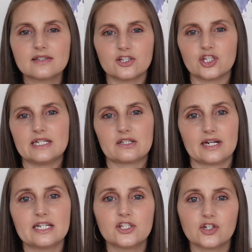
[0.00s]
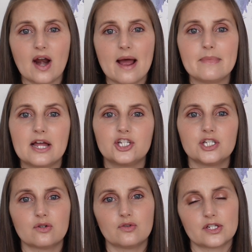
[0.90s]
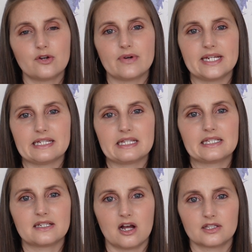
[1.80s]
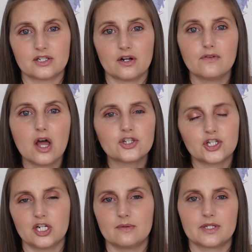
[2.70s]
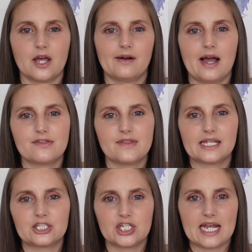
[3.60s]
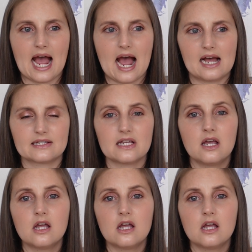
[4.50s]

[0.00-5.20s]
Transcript: So she's on Instagram and she's also recently started a Flosstube. So I think she has